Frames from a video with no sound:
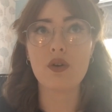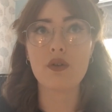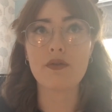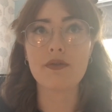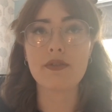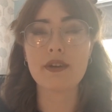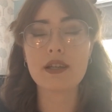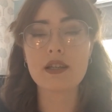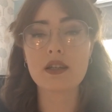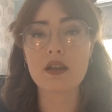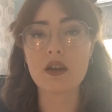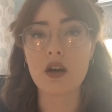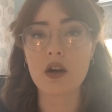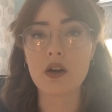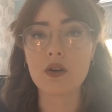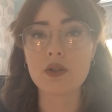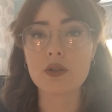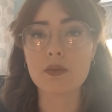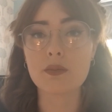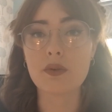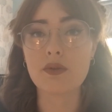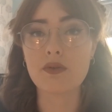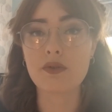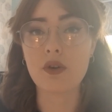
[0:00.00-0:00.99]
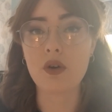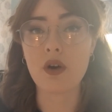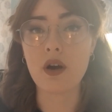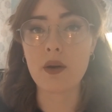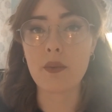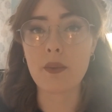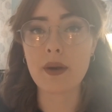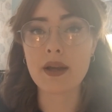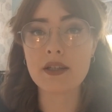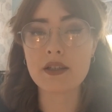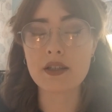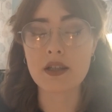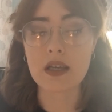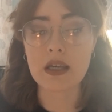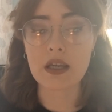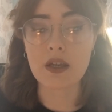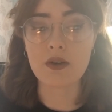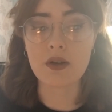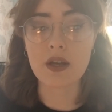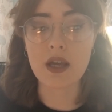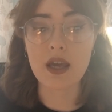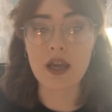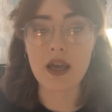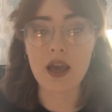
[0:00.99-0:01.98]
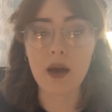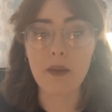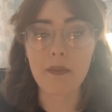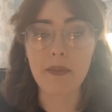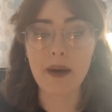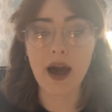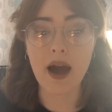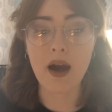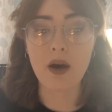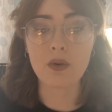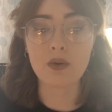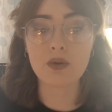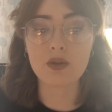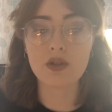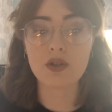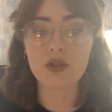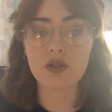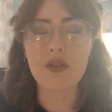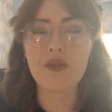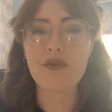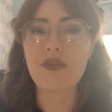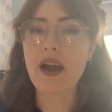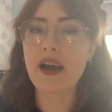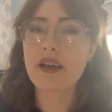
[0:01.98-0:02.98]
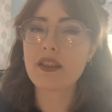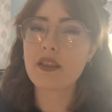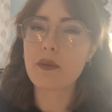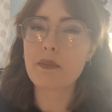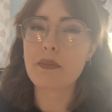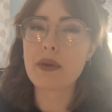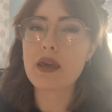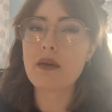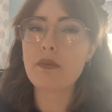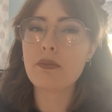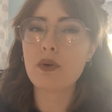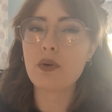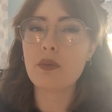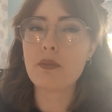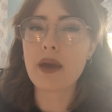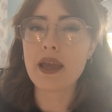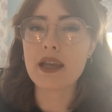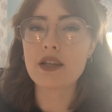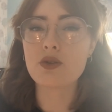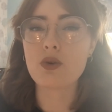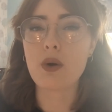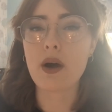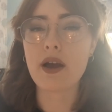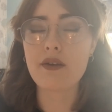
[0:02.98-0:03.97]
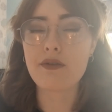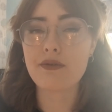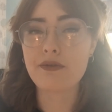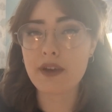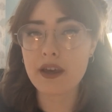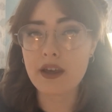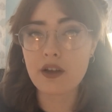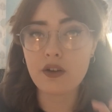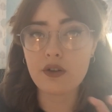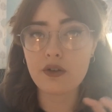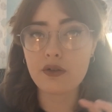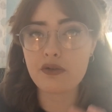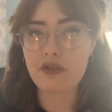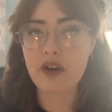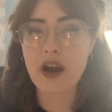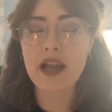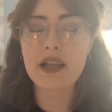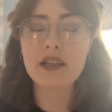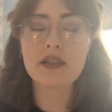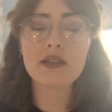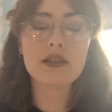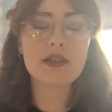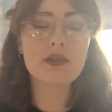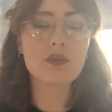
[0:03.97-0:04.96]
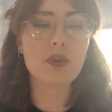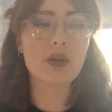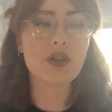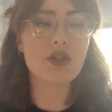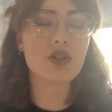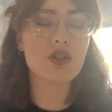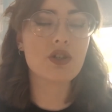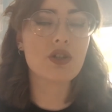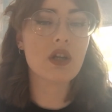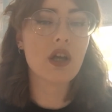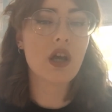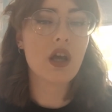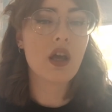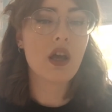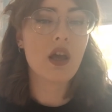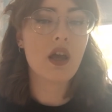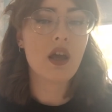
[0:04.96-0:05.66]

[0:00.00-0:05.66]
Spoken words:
videos before I went to uni about the fact that people made quite fickle friends, which